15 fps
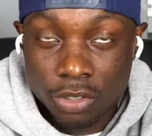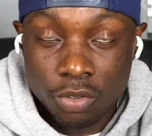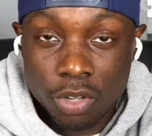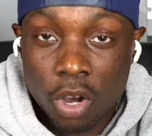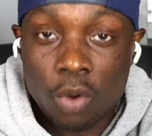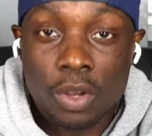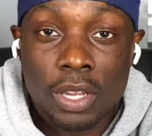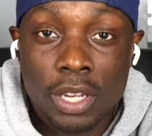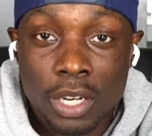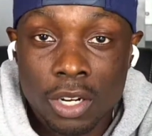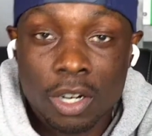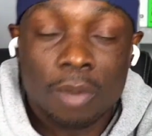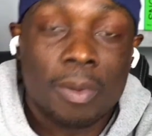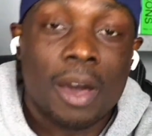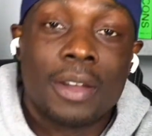you don't
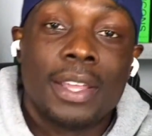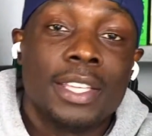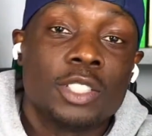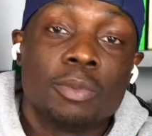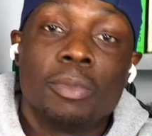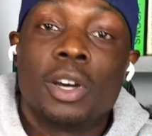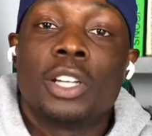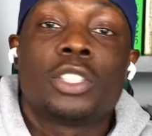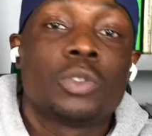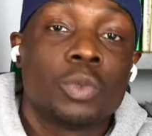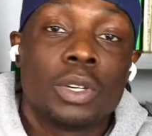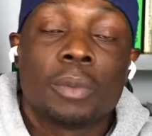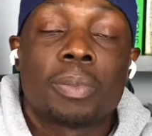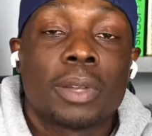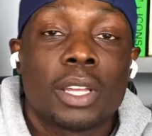hear about it as much
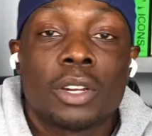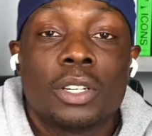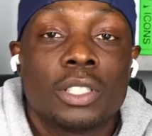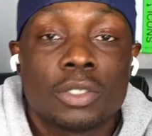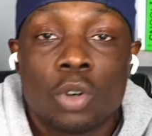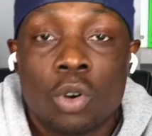when a player